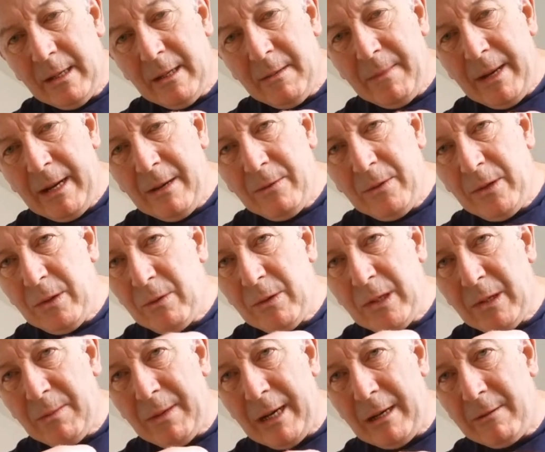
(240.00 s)
The mount
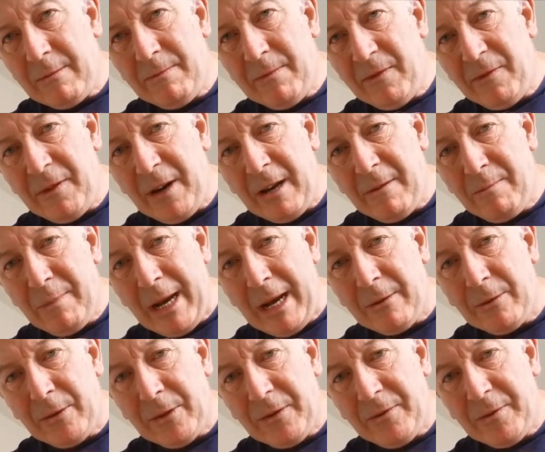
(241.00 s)
was about
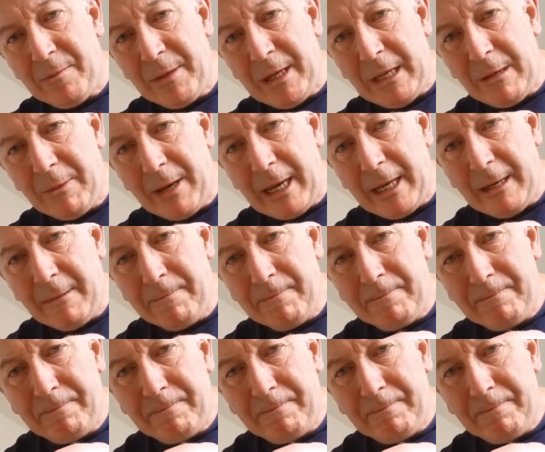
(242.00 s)
£5 from eBay.